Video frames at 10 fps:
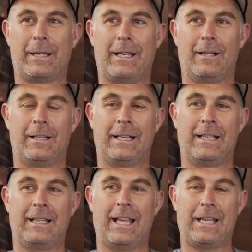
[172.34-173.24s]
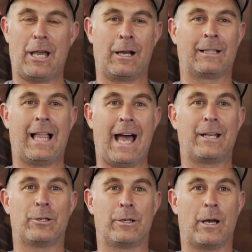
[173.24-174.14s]
of the hill, and the young
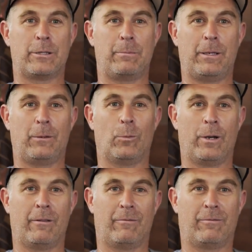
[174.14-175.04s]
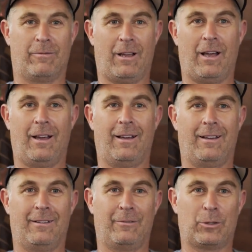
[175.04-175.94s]
lad turned out to be one of
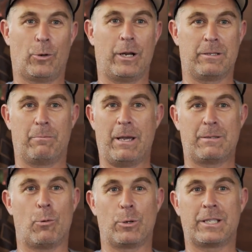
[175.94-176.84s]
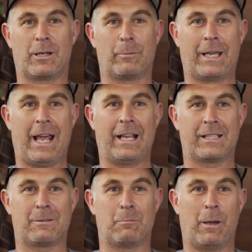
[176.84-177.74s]
Victoria's best motorcycle
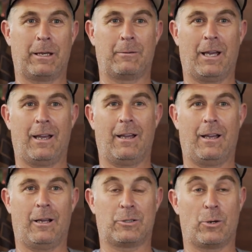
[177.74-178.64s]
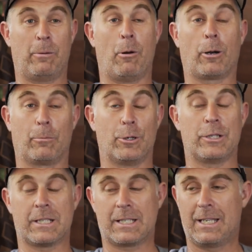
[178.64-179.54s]
mechanics, Mark
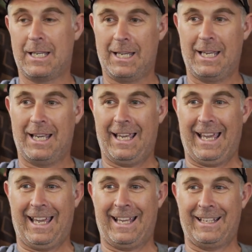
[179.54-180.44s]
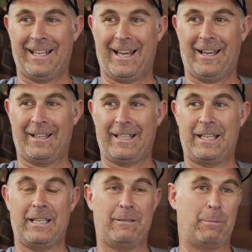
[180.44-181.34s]
Burgess. And
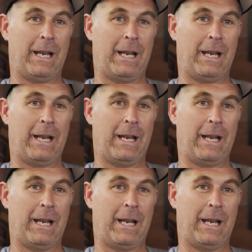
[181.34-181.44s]
he'd